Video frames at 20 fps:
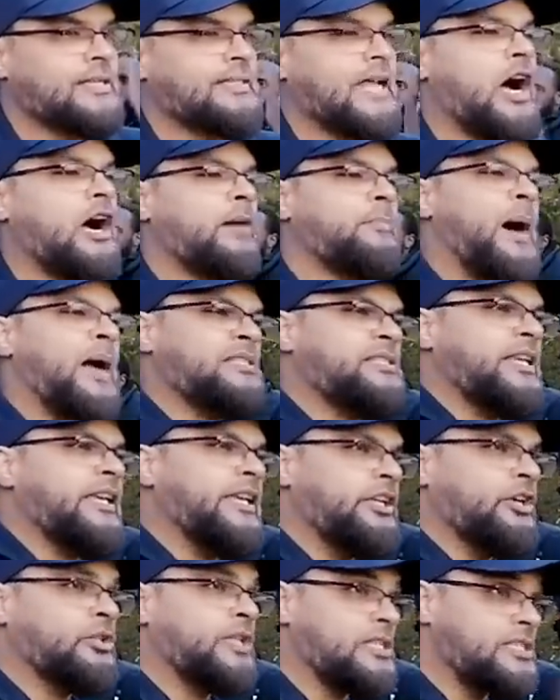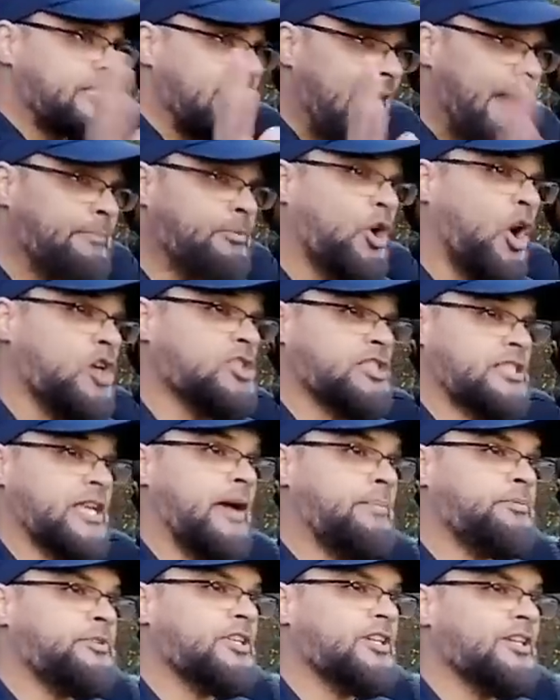Now I'm asking you the same
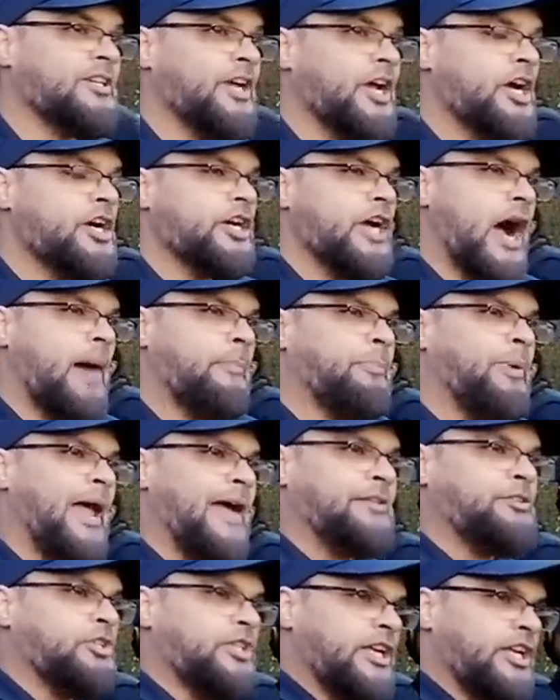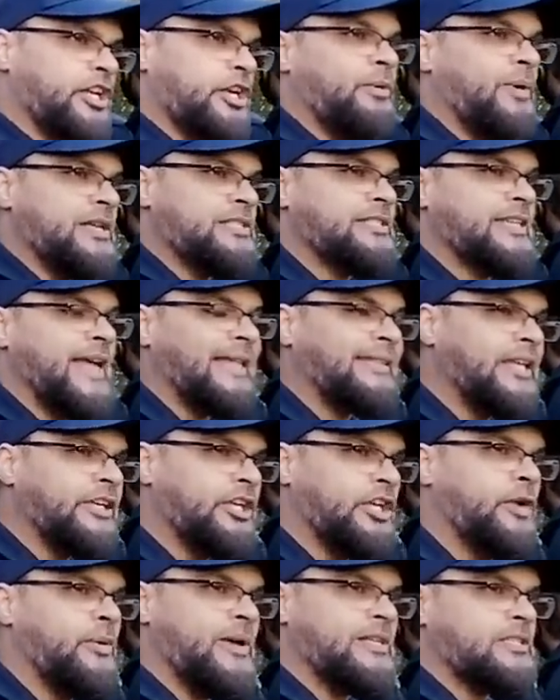concept applied to the universe. Can the
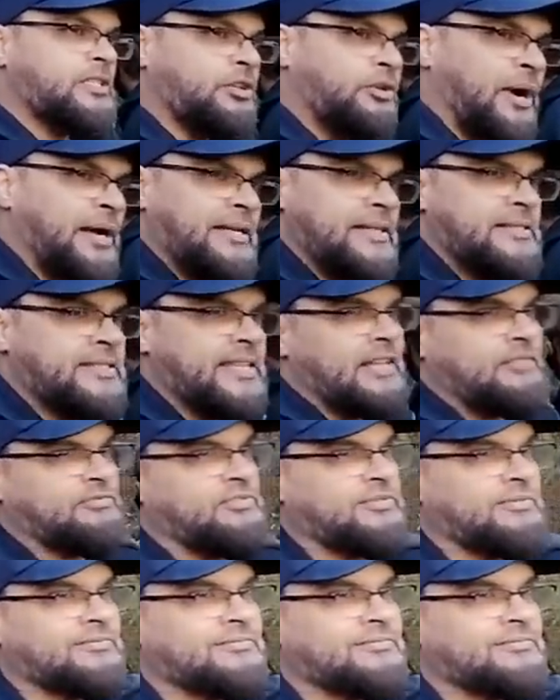universe create itself?